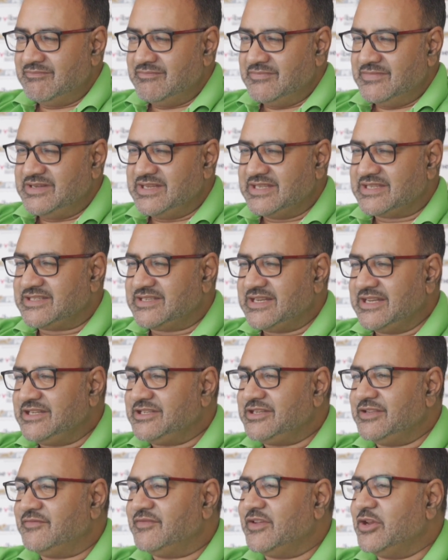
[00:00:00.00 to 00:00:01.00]

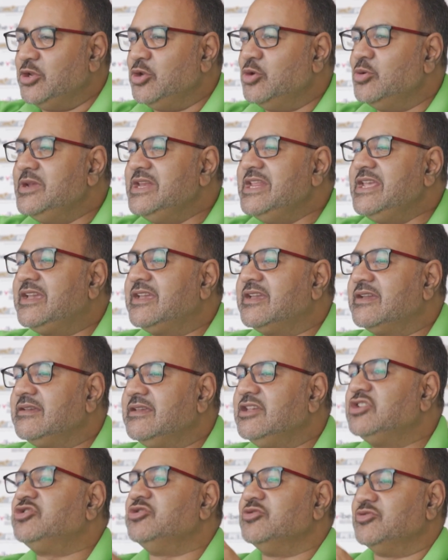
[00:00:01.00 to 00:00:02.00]
distinctive and unique
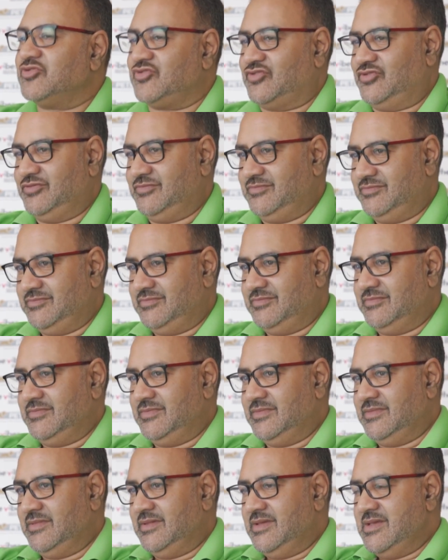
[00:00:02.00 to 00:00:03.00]
issues.
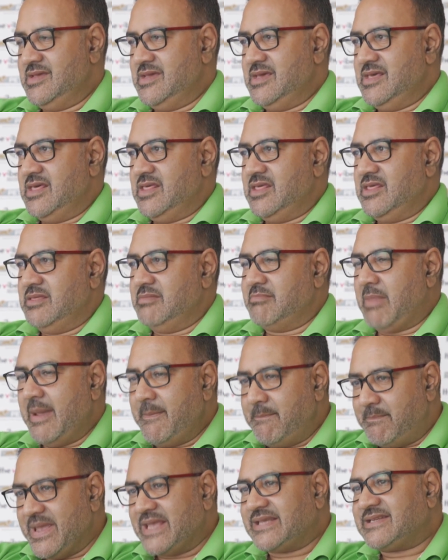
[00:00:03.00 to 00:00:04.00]
My
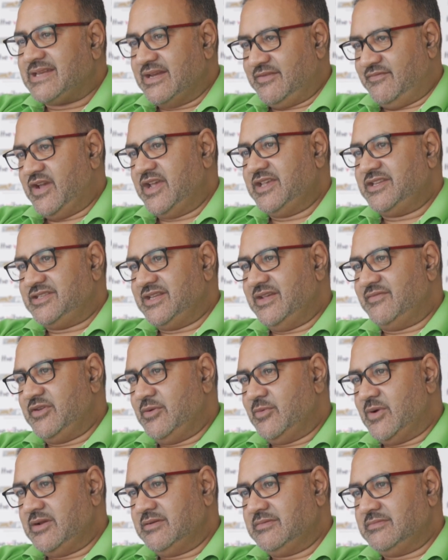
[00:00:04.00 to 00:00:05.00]
best advice to
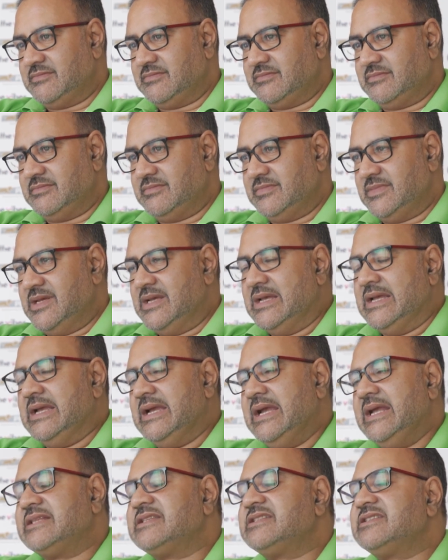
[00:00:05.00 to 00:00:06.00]
everyone:
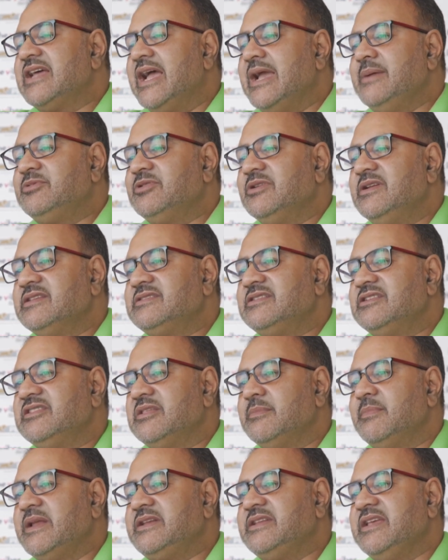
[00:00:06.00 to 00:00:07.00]
it's time to listen to
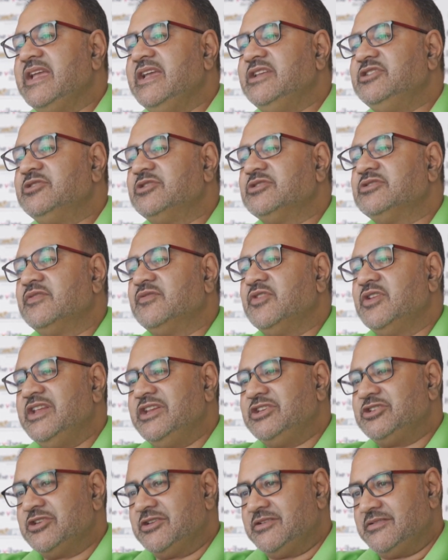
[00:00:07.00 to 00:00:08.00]
the better angels of your
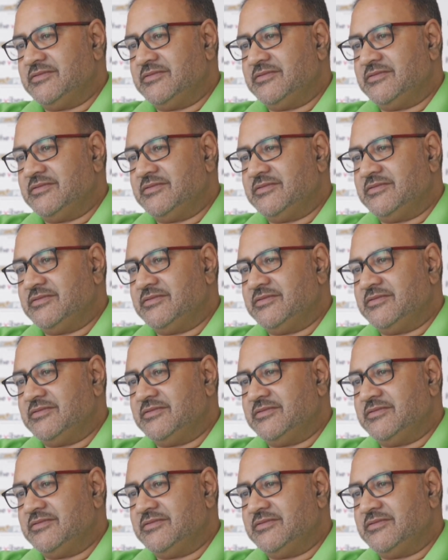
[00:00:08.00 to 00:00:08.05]
nature.